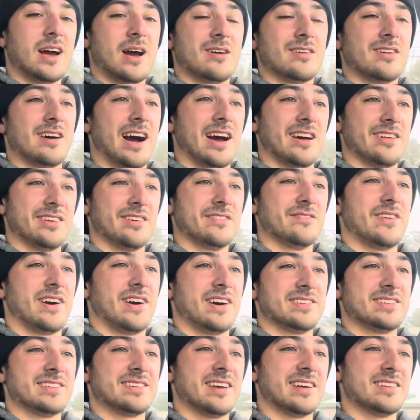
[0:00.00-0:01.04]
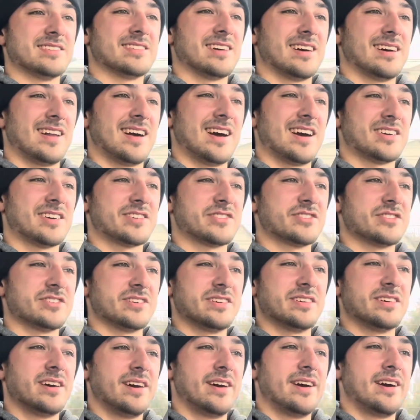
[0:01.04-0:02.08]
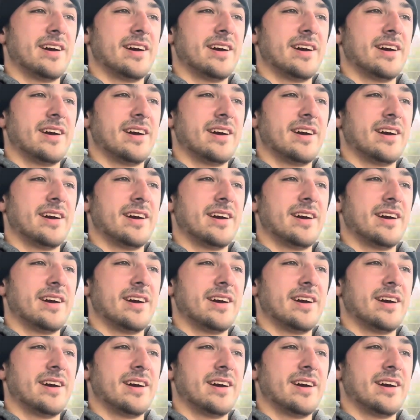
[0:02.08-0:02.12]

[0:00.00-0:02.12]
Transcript: I'd highly advise against that, actually.